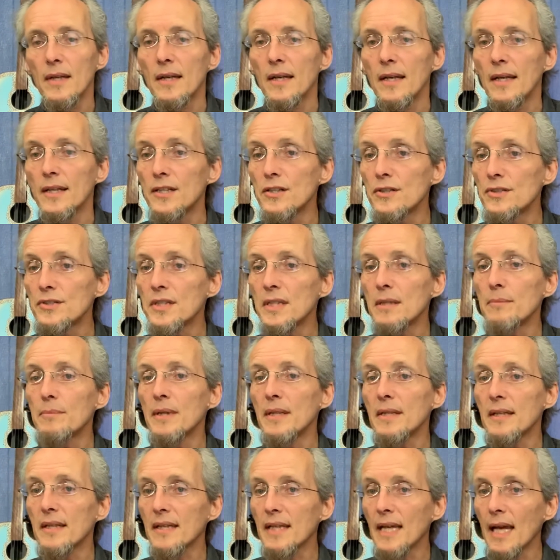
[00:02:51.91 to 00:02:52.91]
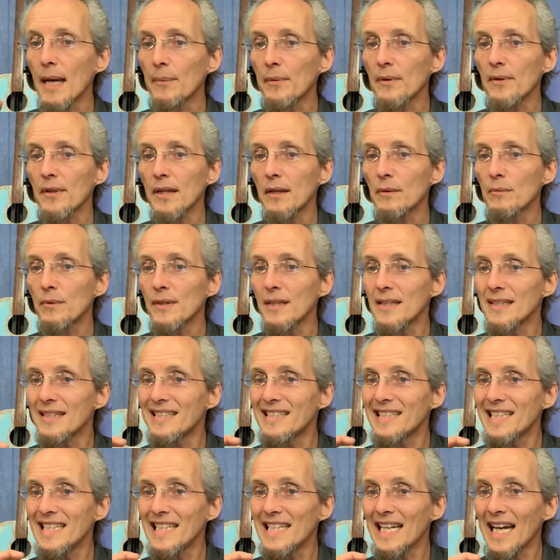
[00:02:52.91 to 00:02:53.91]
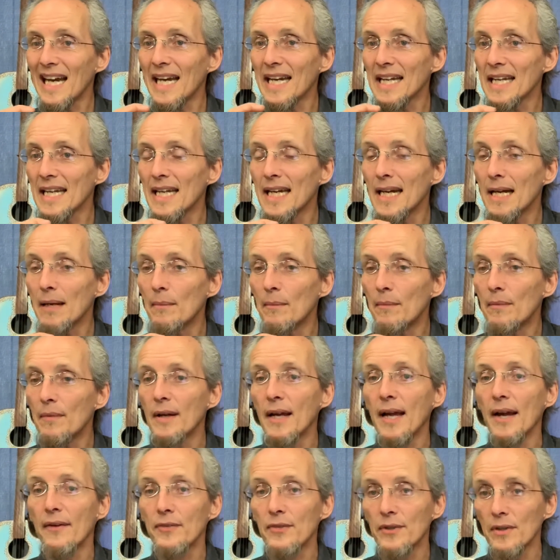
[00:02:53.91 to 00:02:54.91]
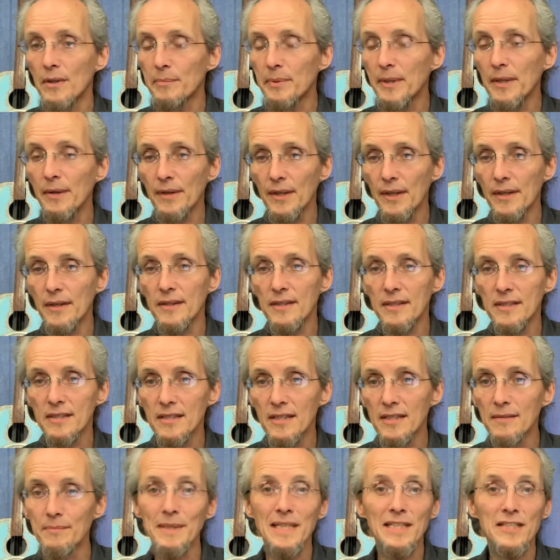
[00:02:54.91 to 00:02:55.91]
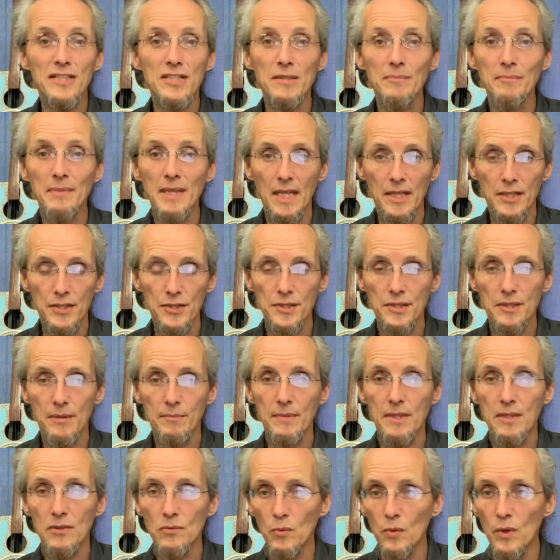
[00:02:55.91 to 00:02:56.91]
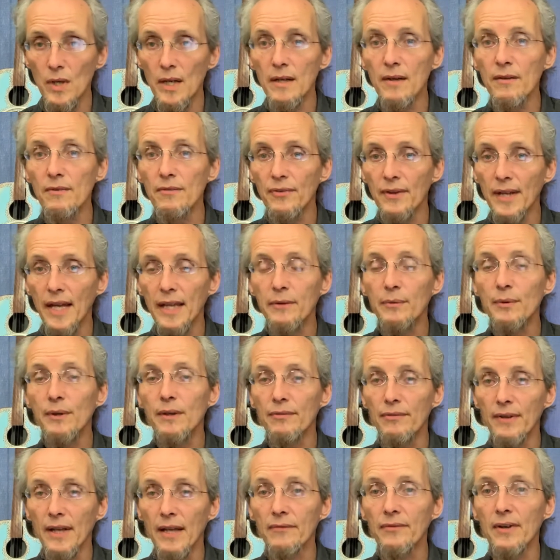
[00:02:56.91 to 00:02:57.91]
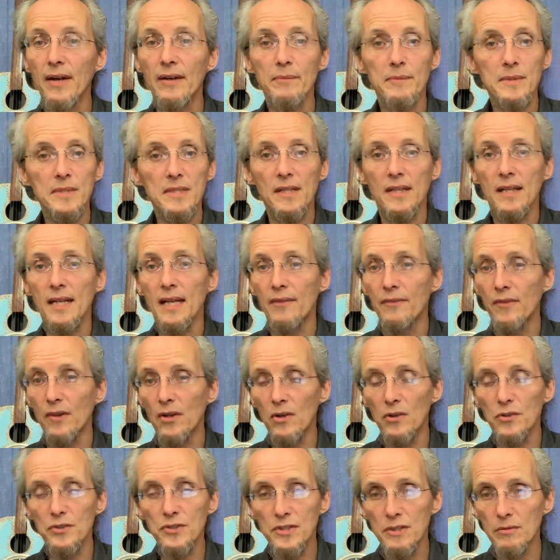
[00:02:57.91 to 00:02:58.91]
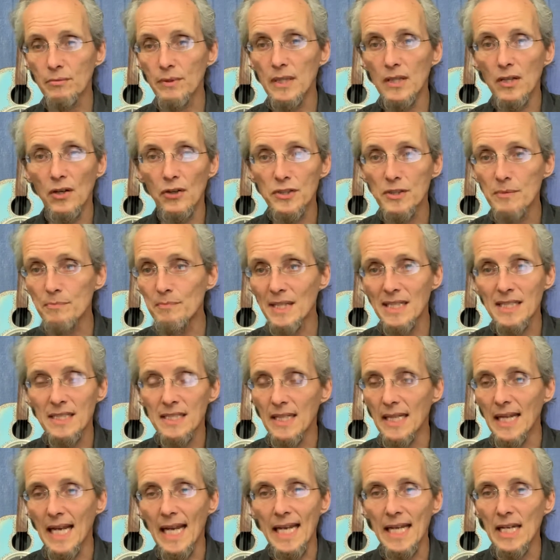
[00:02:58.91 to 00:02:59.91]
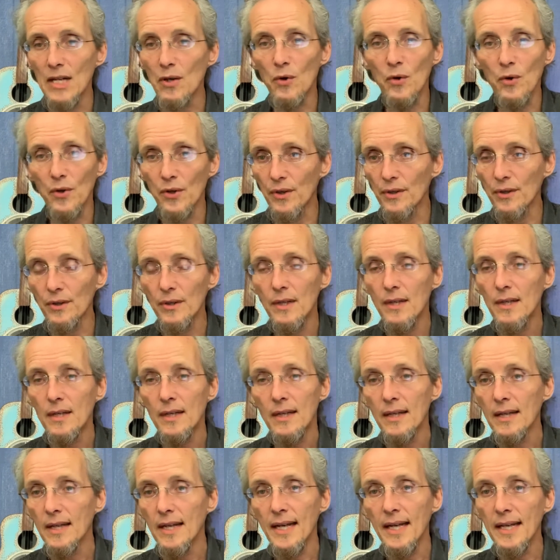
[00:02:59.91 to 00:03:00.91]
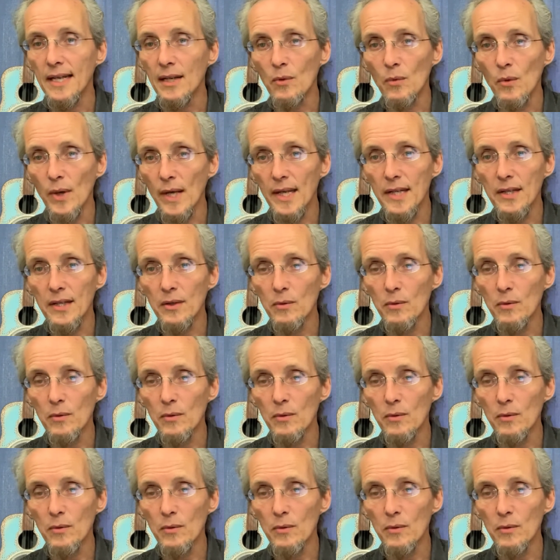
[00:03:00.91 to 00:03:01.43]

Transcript: Usually it'd be the capital letter with a D-I-M after it, period. It means diminished. It means 1, flat 3, flat 5. It means it's going to have those 3 notes mixed in any order, any way you